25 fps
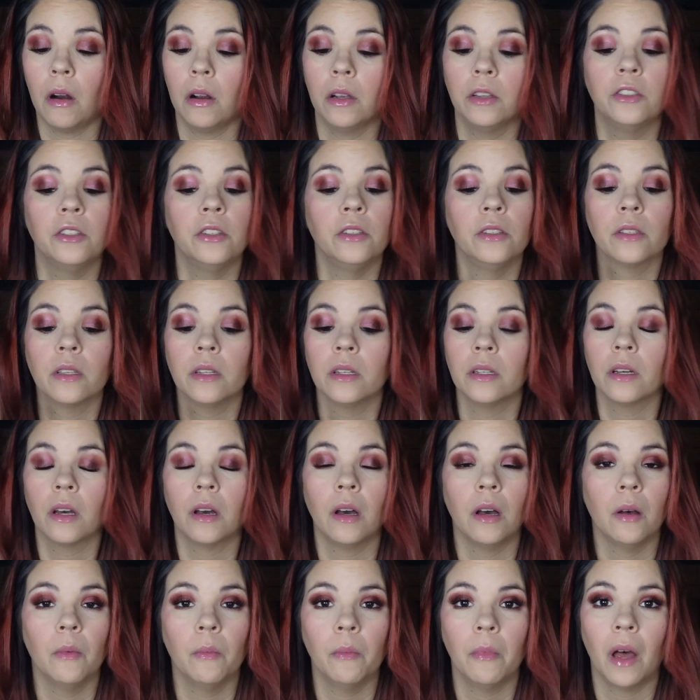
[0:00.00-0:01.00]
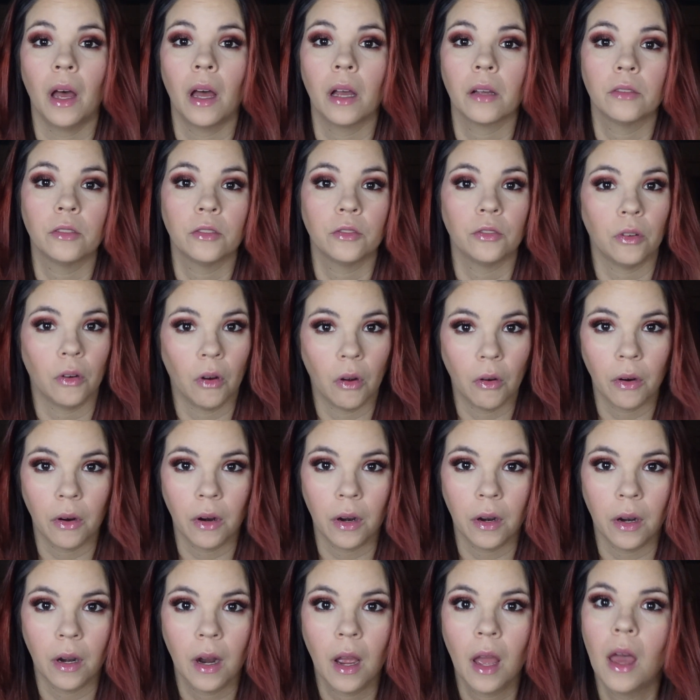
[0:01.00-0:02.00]
and she's going to come back
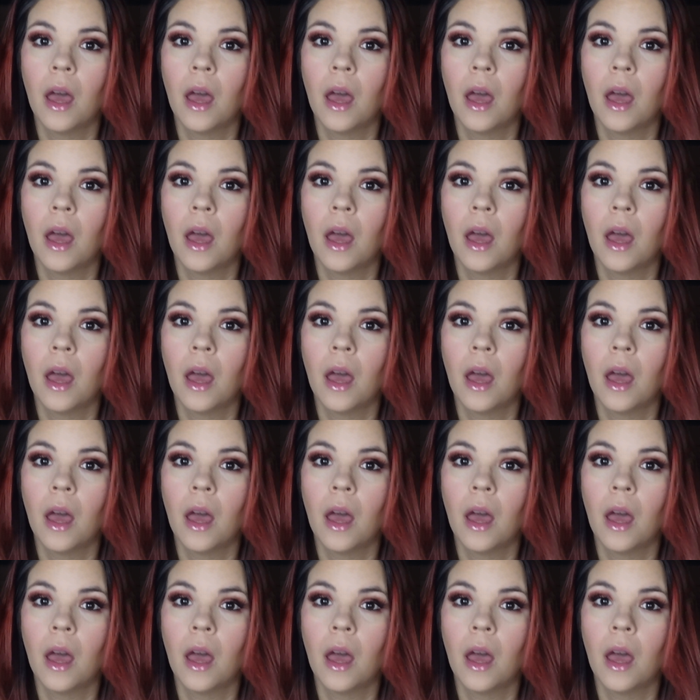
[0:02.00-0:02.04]
stronger.